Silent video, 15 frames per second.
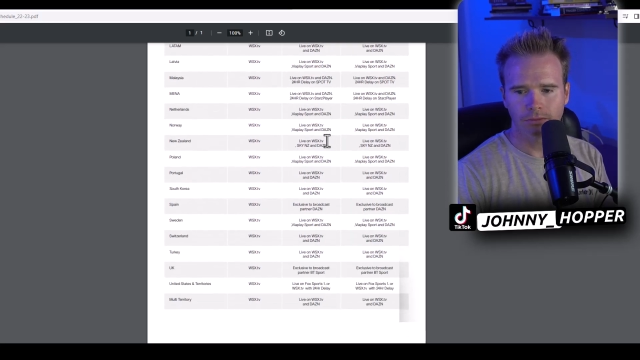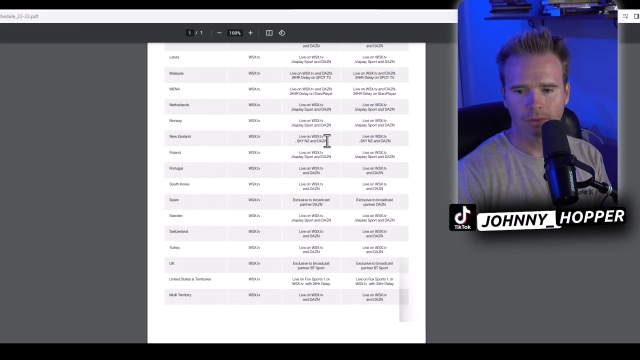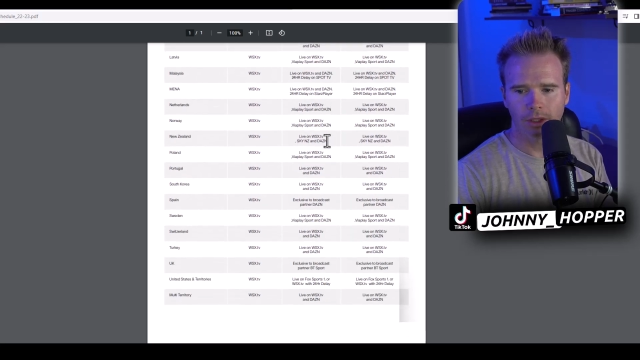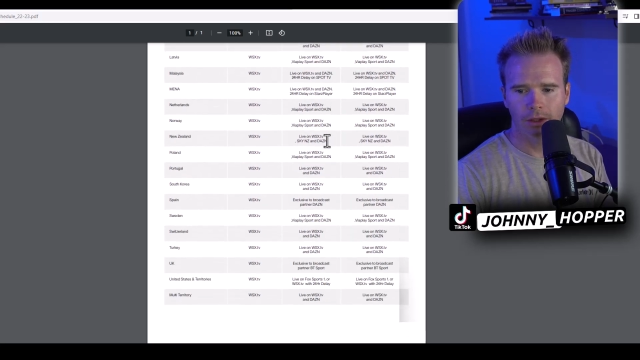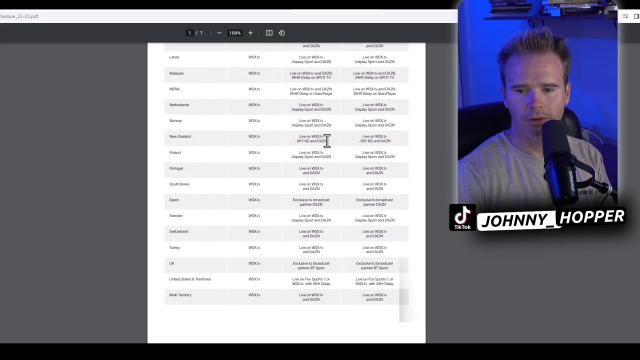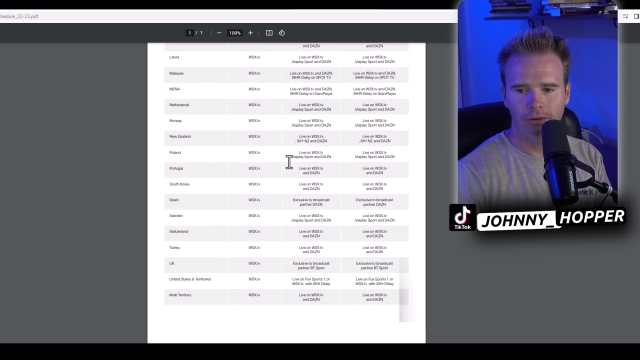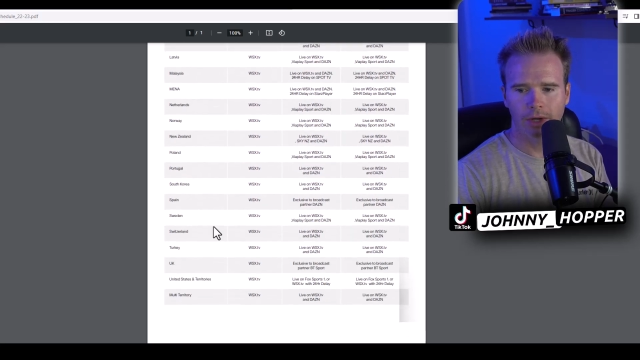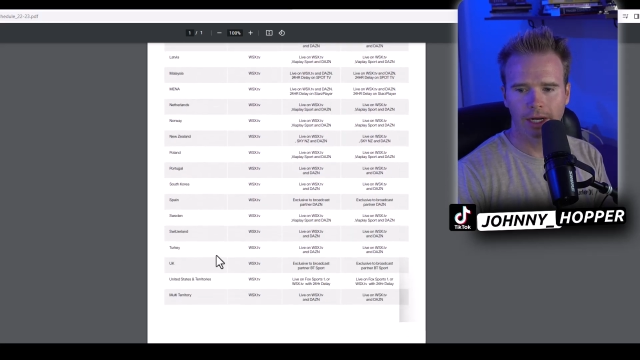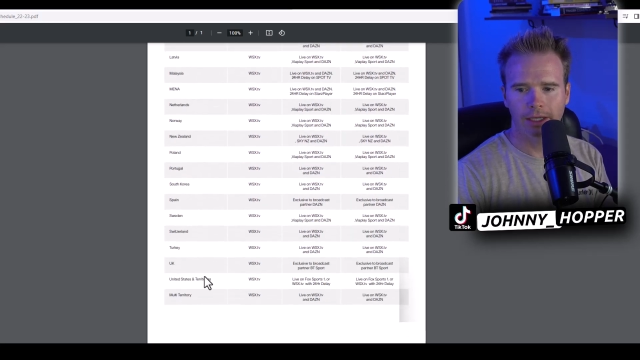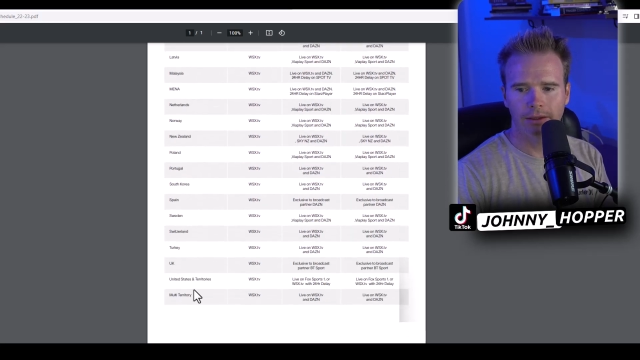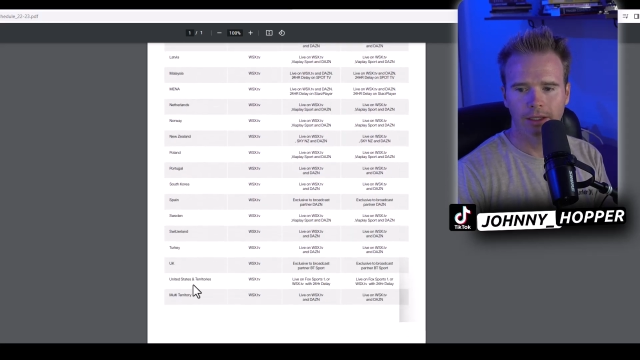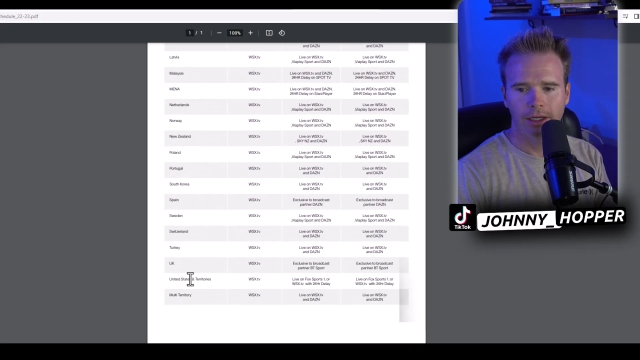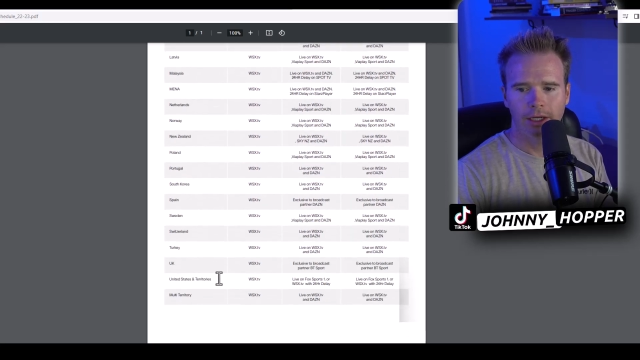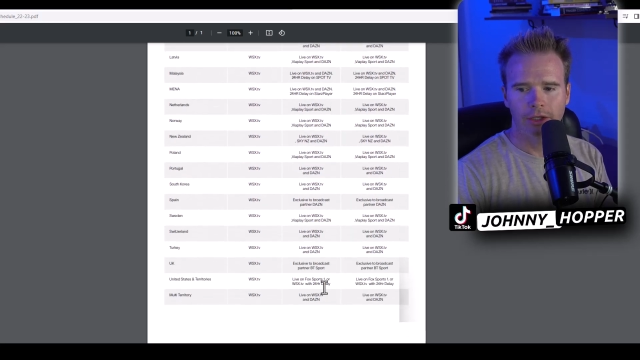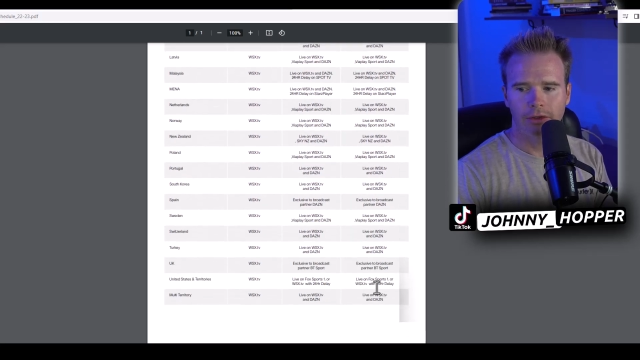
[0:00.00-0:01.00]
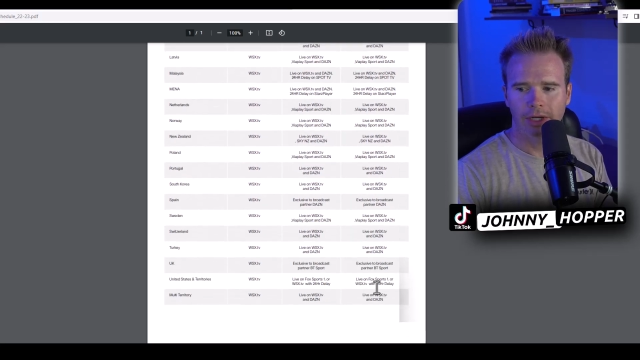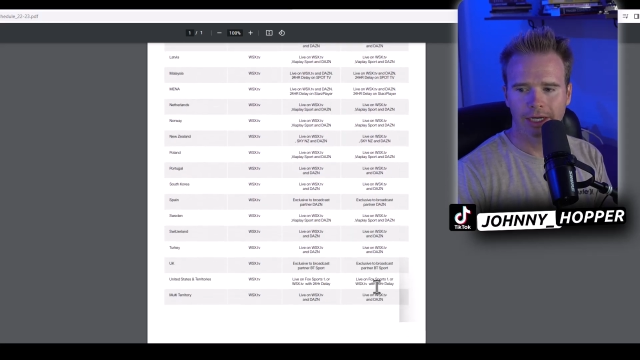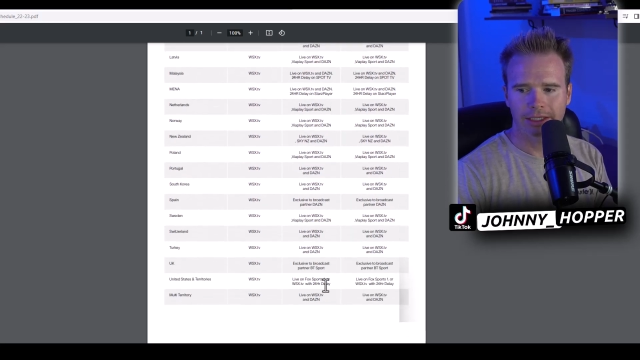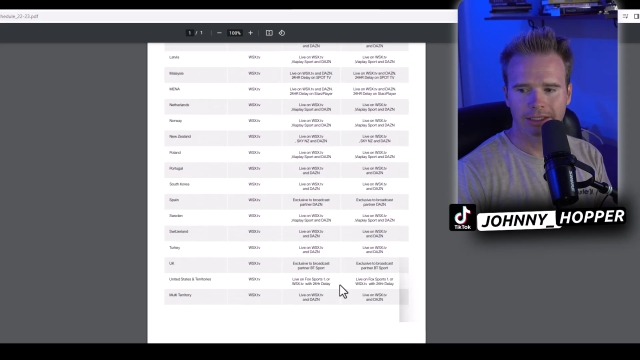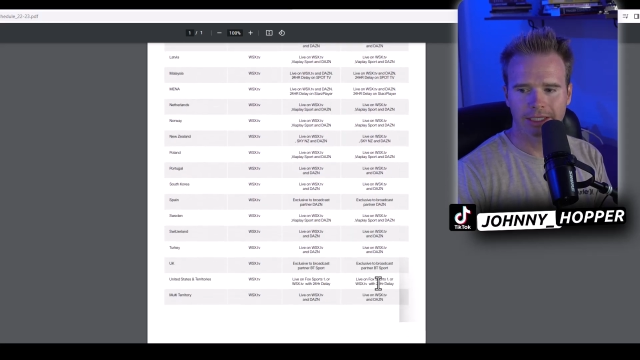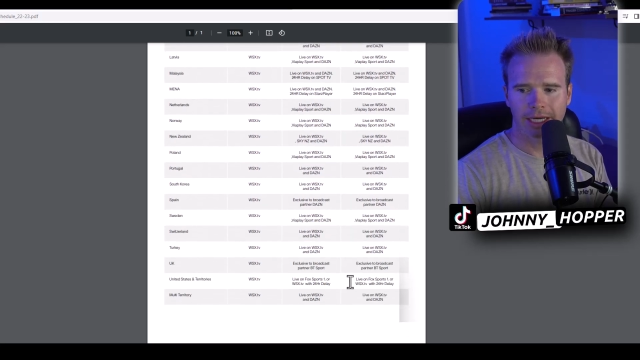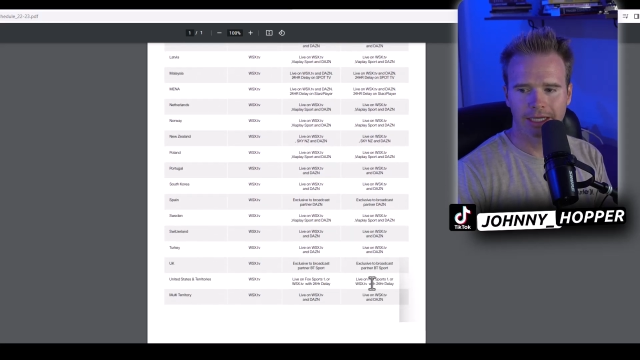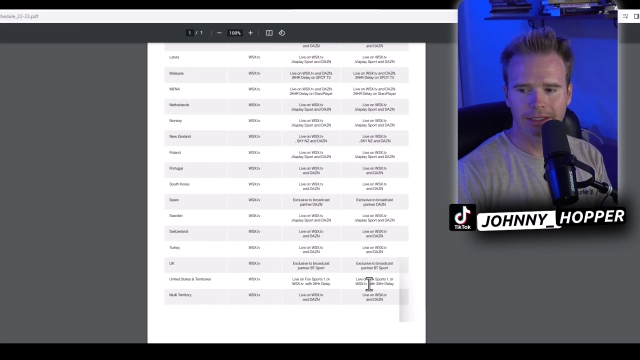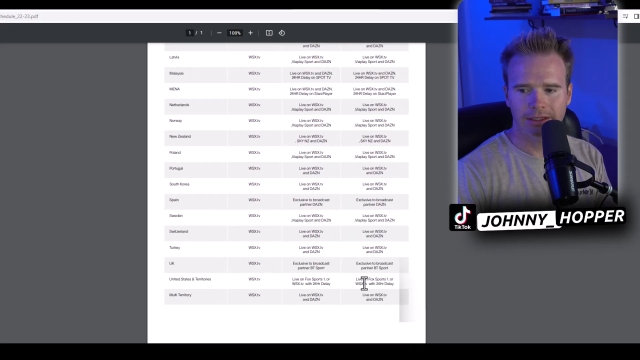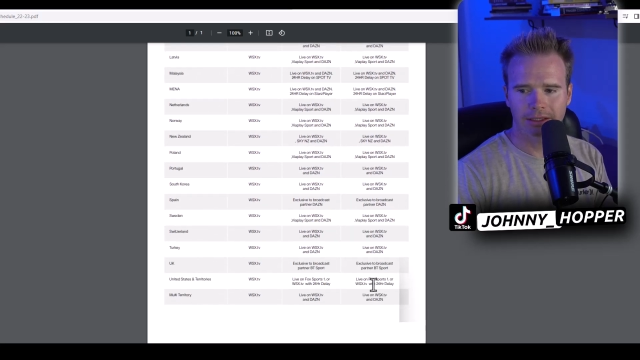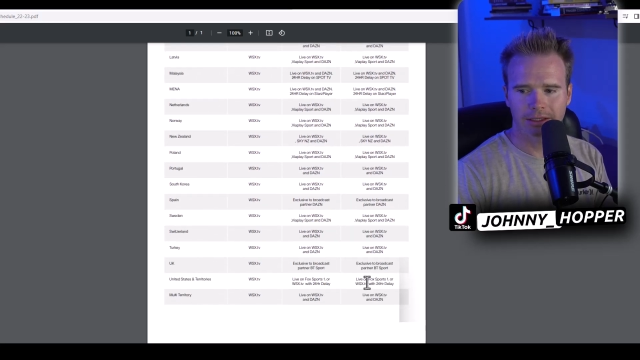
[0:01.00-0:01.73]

right? United States